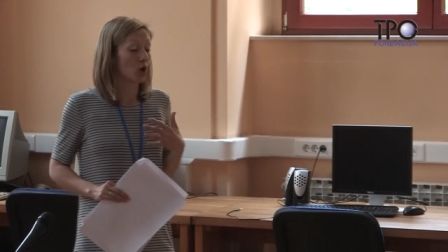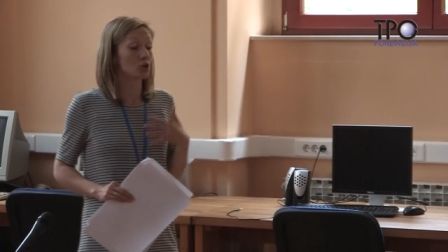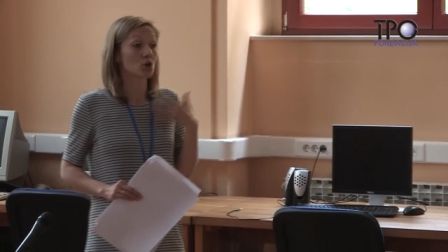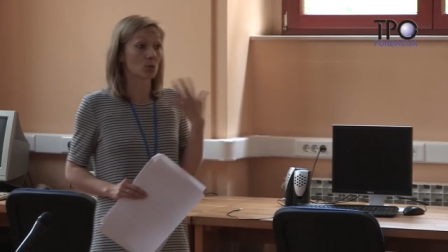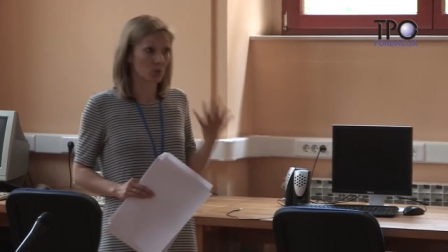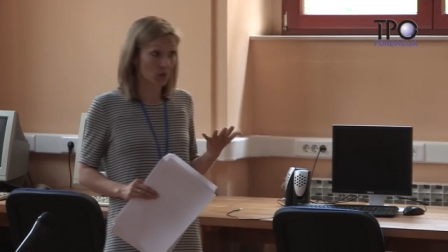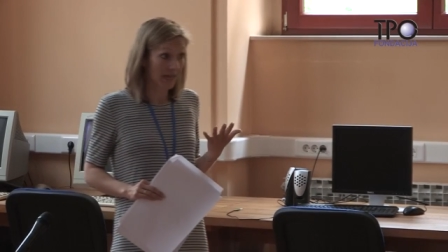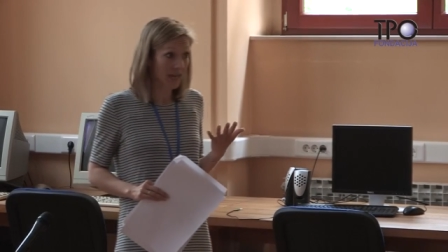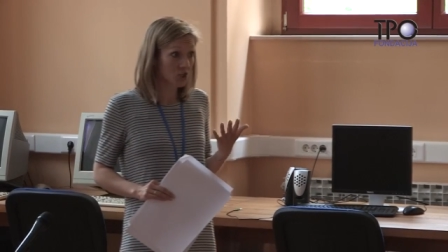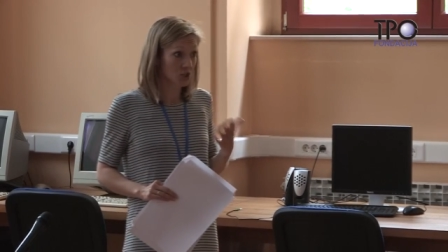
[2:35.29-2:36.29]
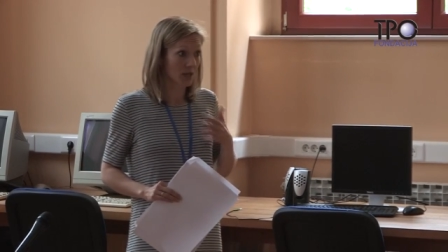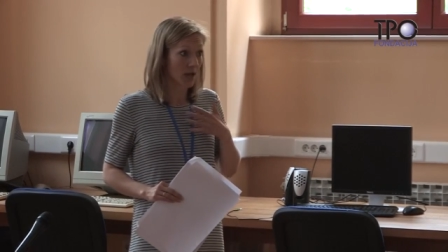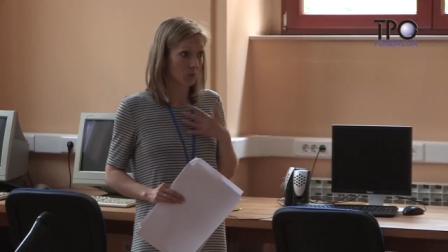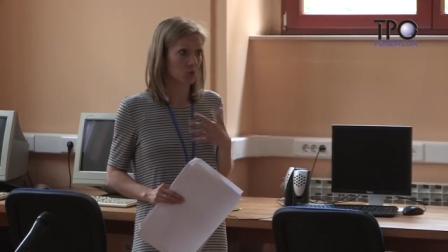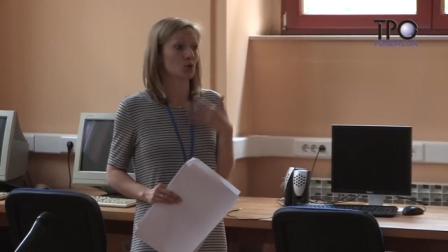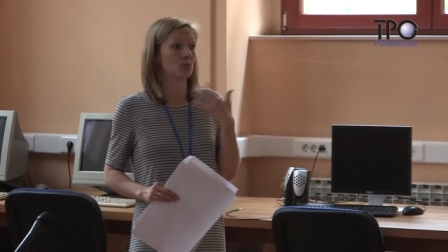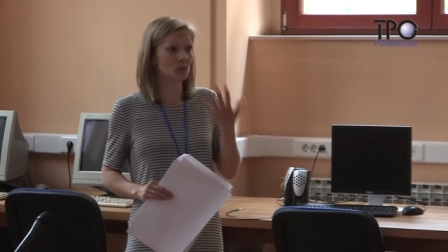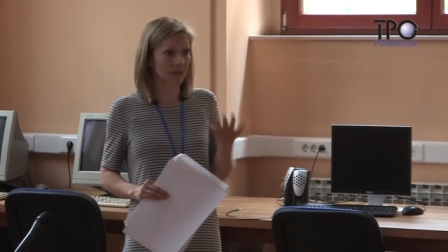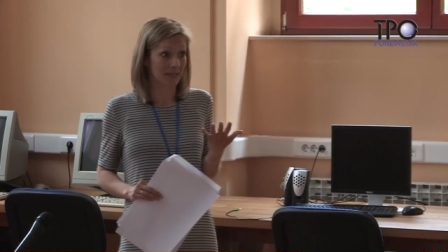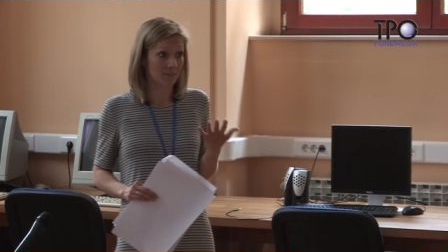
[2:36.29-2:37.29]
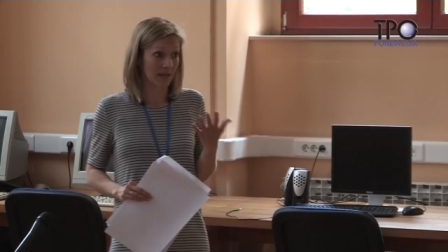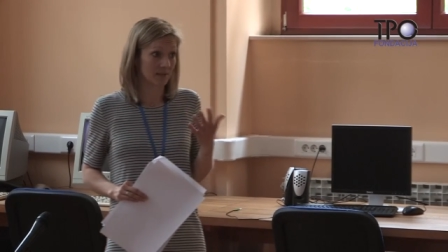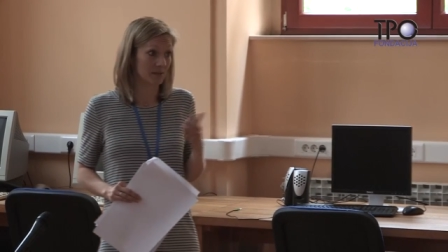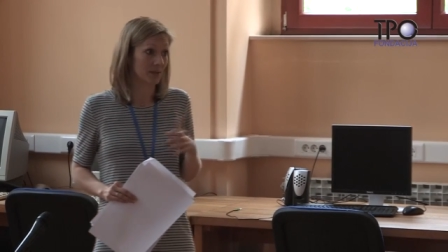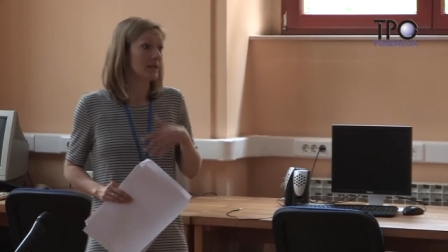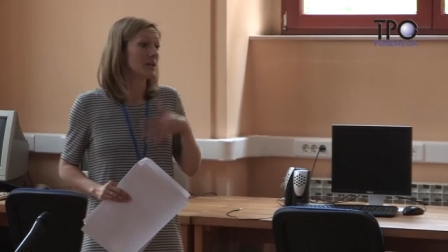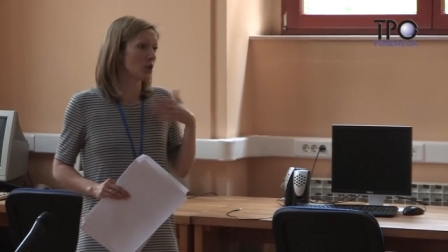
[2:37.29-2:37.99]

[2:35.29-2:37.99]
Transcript: on communication, how to communicate better,